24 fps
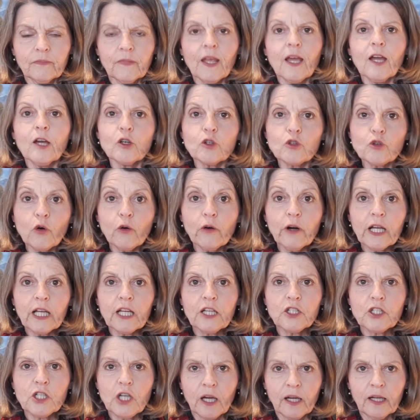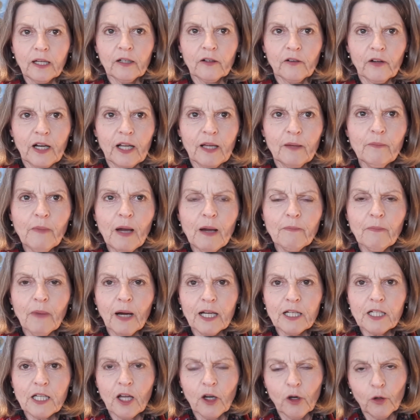Drawing a diagram might
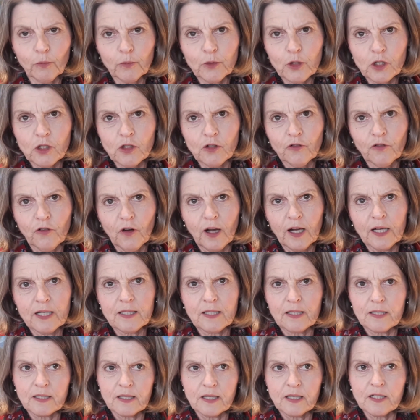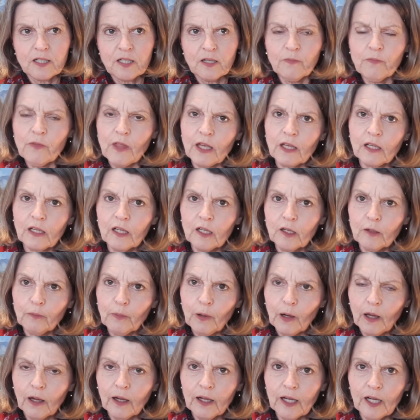help to devise a system that can
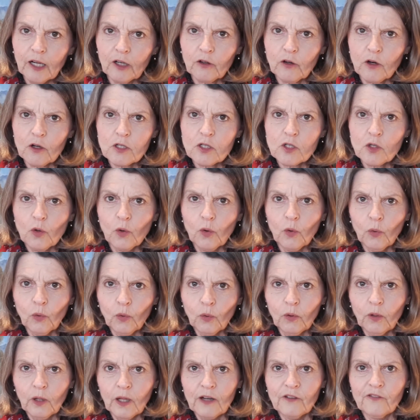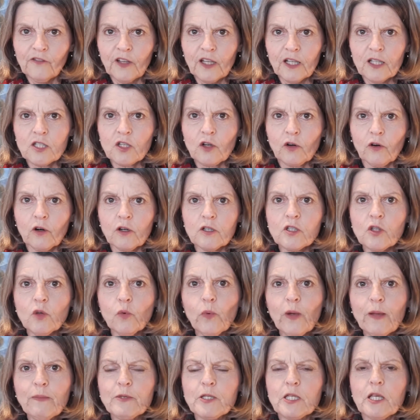apply across all events across the
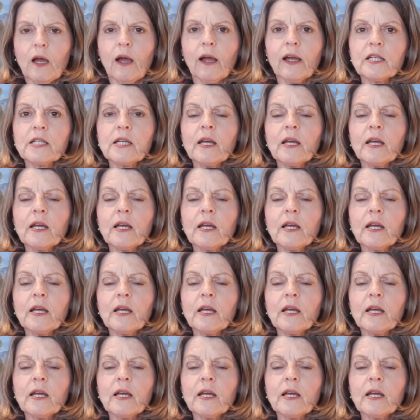website.